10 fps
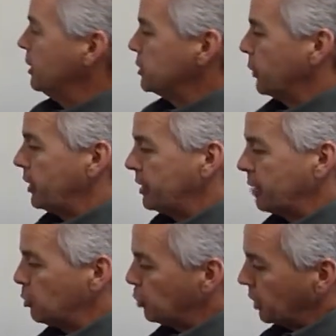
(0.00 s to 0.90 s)
So
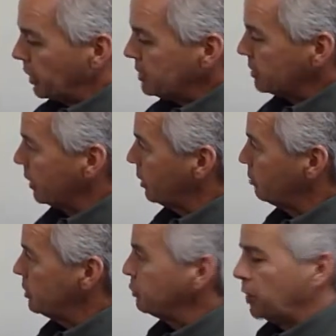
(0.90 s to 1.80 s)
anytime you put an insulator
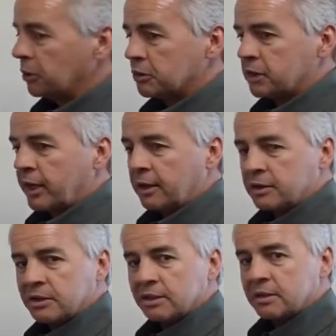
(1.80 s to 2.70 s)
between those
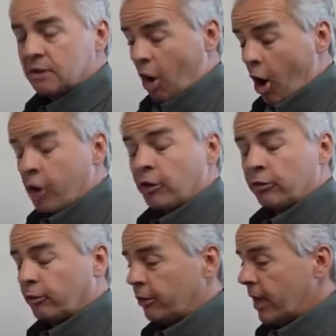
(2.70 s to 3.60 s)
layers, it's harder
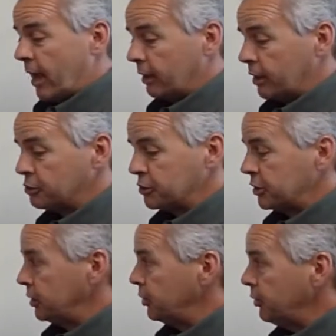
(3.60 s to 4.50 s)
for that
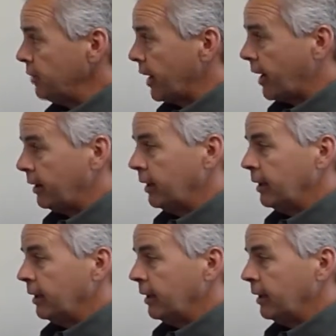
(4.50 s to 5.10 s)
electricity to do that.